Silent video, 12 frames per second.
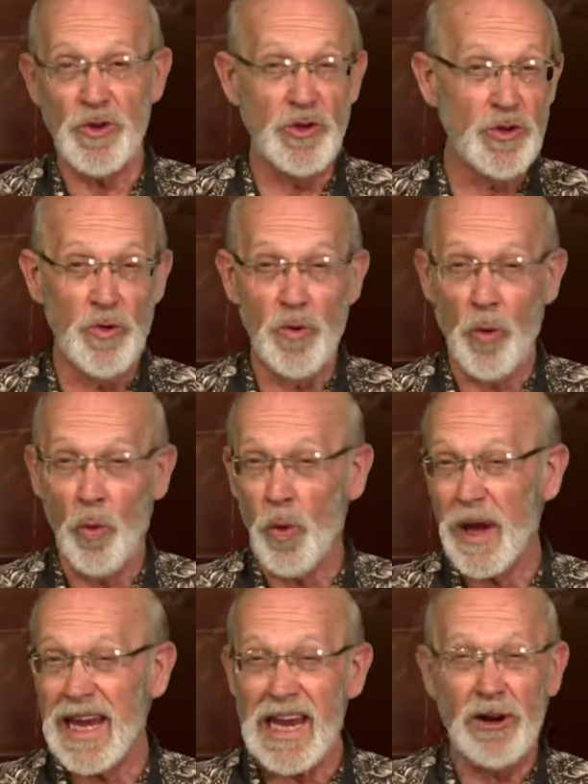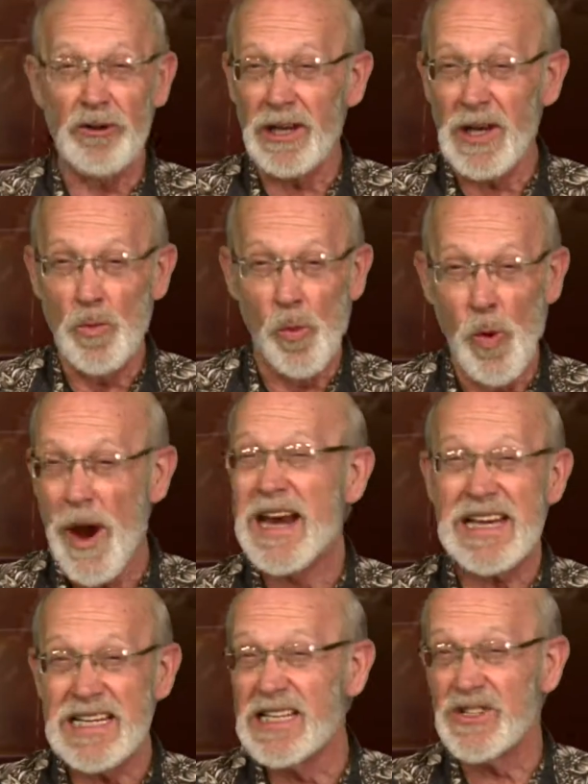You are eagerly
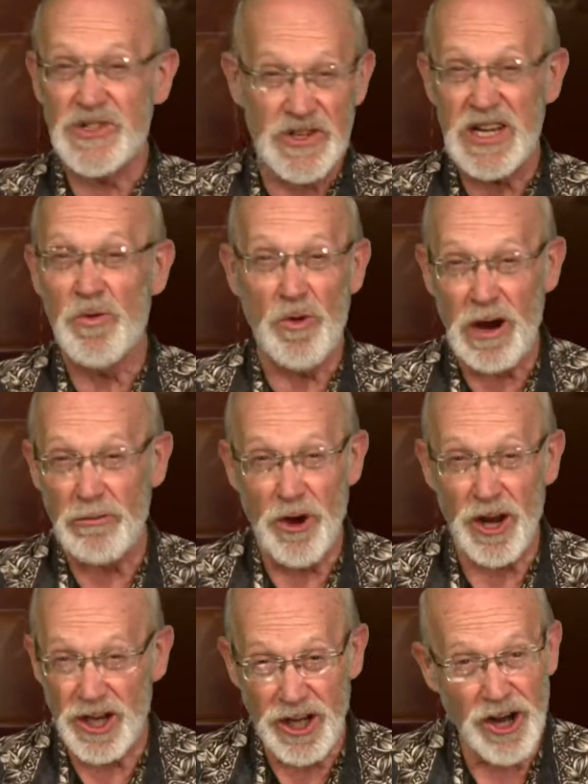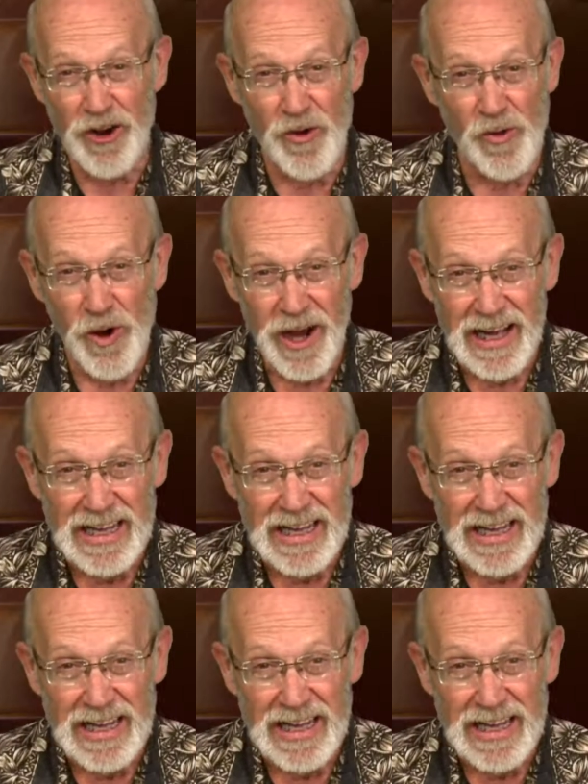waiting to see where I'm going to go.